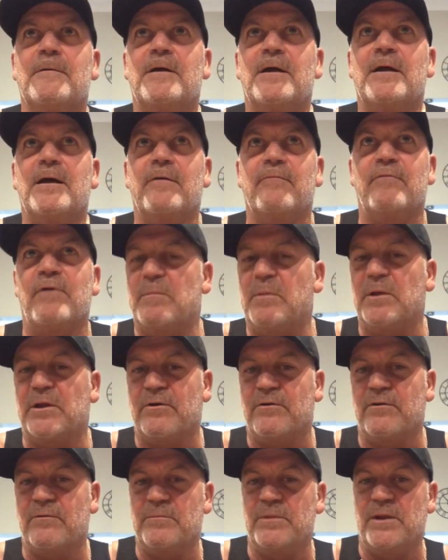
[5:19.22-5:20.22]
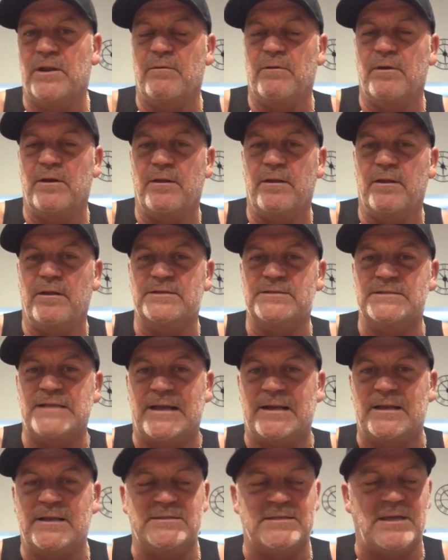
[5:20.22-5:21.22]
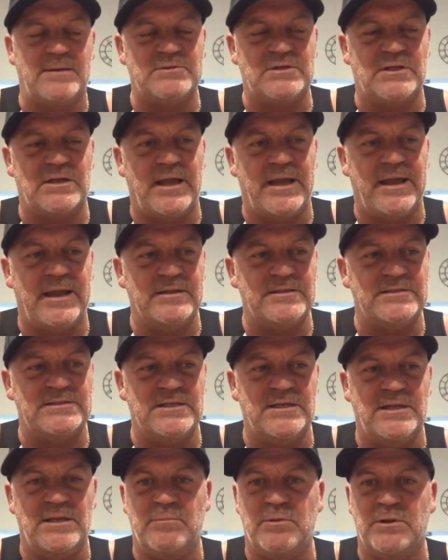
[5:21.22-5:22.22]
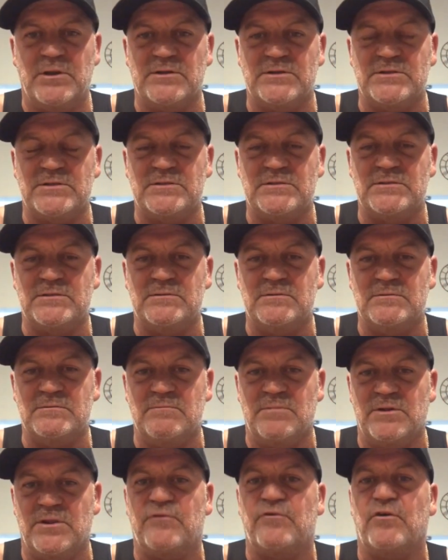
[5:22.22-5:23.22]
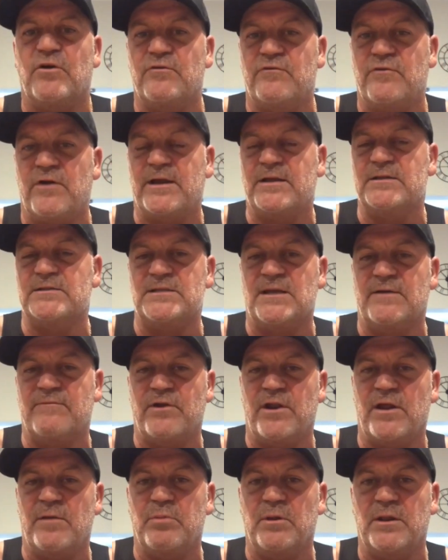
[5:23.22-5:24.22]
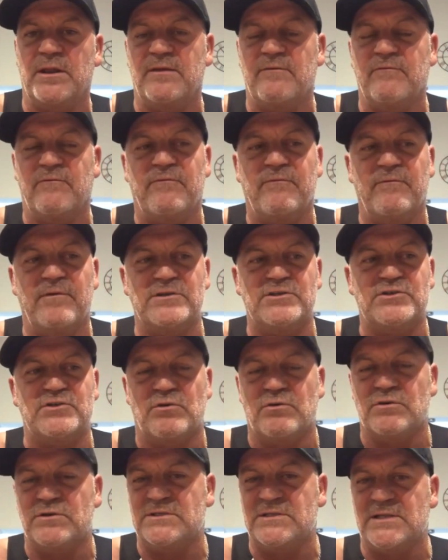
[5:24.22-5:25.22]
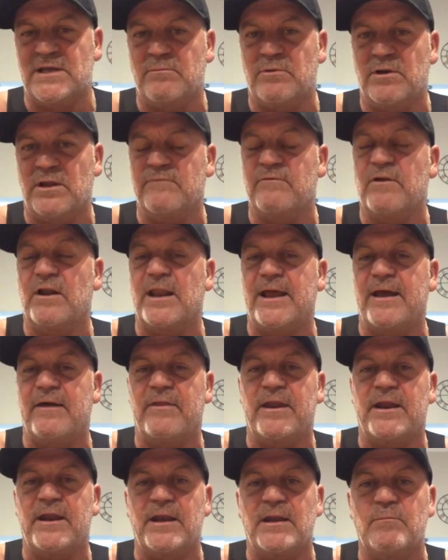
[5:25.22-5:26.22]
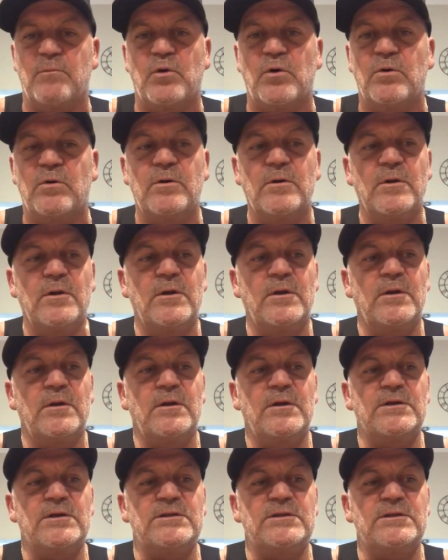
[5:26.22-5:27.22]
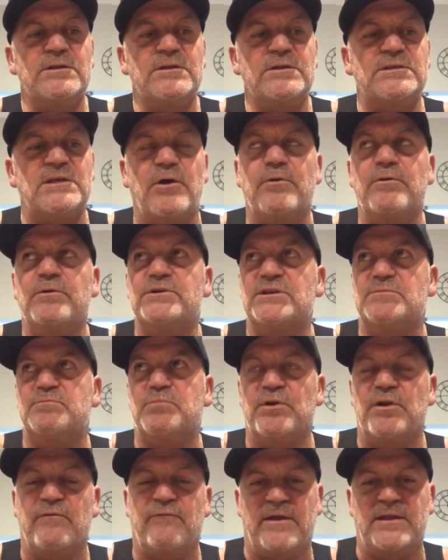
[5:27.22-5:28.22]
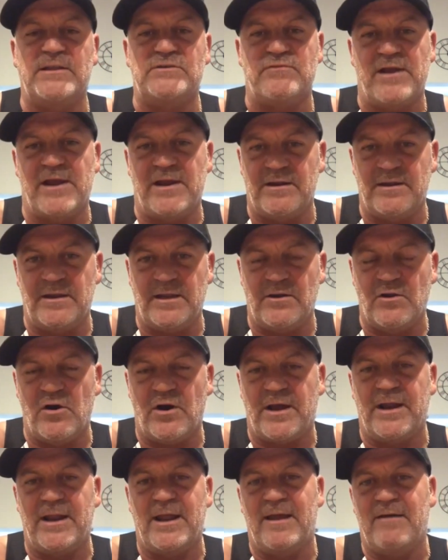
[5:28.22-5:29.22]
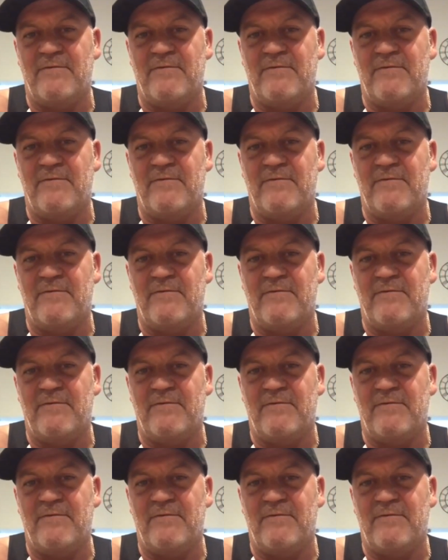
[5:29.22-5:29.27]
a replica, exactly the same sort of layout as Sydney, because with the trot and track and stuff, I don't believe insurance and that would even allow that anymore. So just putting a fence around it, you're not going to have